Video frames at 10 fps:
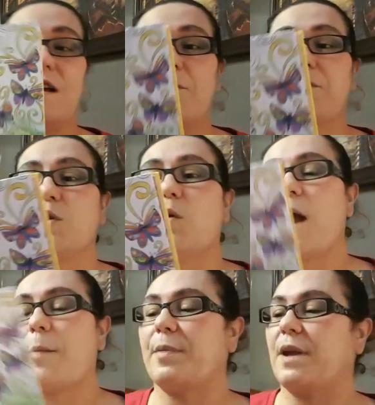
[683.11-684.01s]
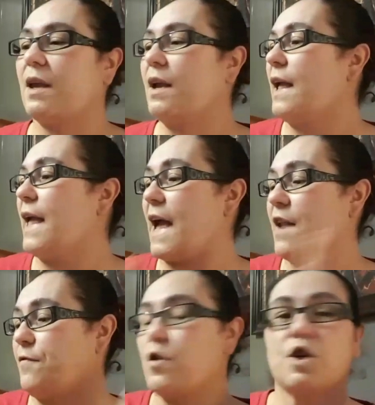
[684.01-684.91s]
I'm so happy.
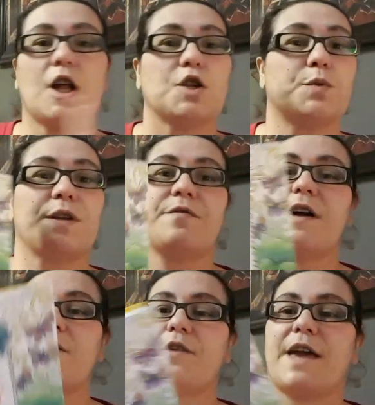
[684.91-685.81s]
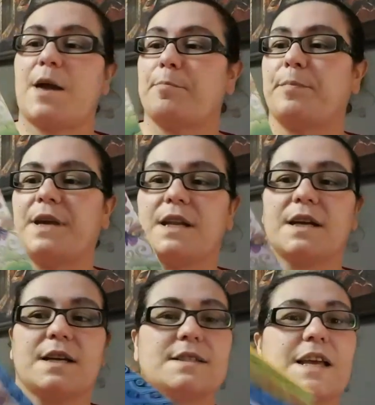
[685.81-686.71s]
And for $1.25, you can't beat
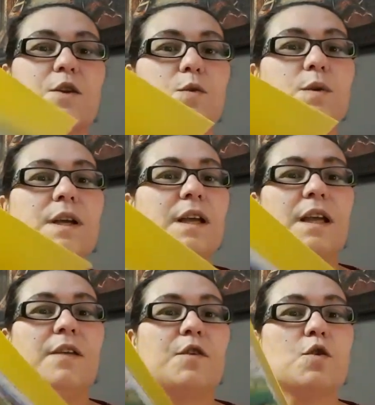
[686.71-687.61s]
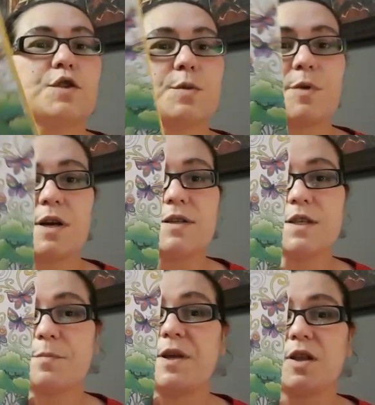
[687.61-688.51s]
it. Because I know if you go somewhere else,
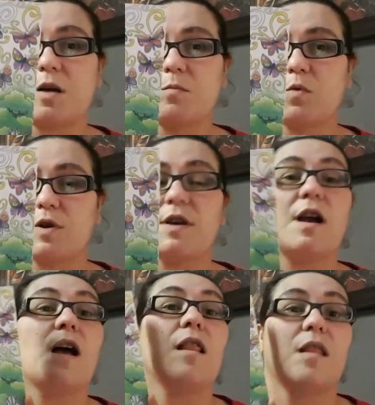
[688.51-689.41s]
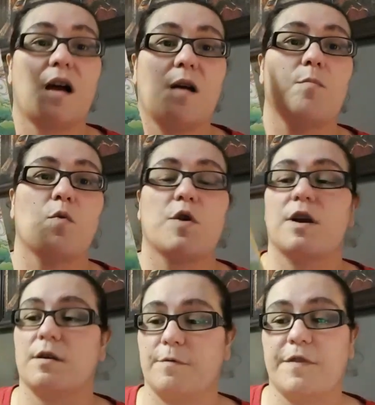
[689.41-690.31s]
it'd be a lot more. A lot
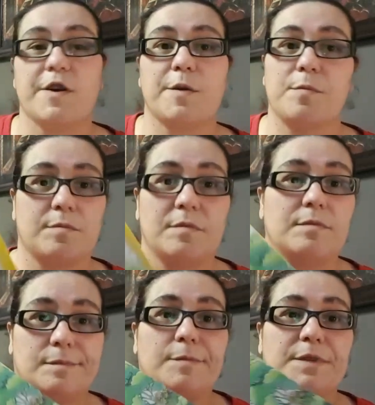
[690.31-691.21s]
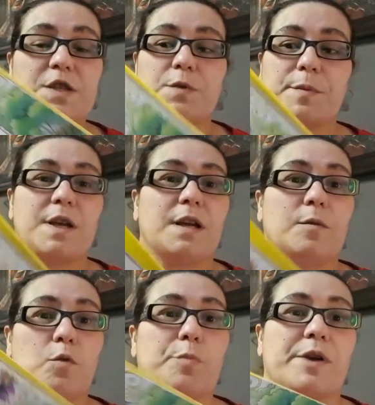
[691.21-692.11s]
more. Very, this will be
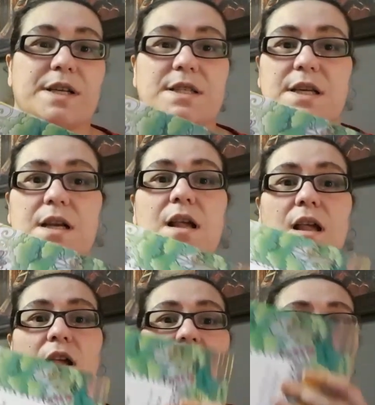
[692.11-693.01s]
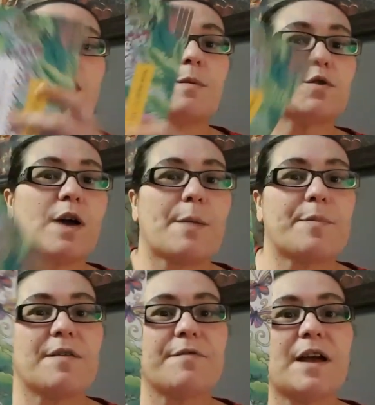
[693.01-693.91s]
more pricey. So I'm so
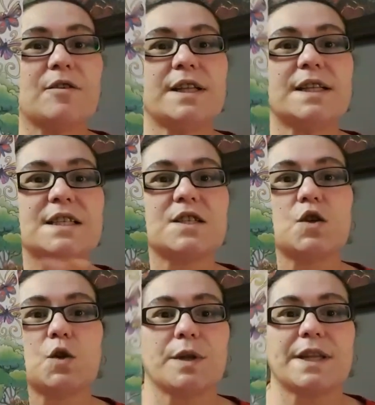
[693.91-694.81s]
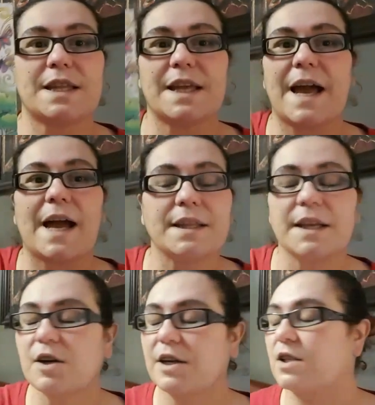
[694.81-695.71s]
happy I found it. This is the only one that they had
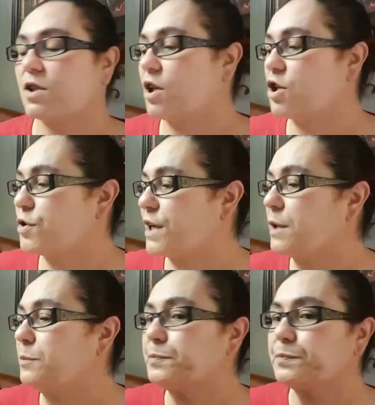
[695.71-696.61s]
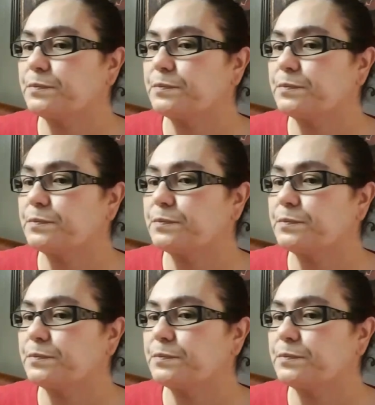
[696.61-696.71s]
there at the Dollar Tree.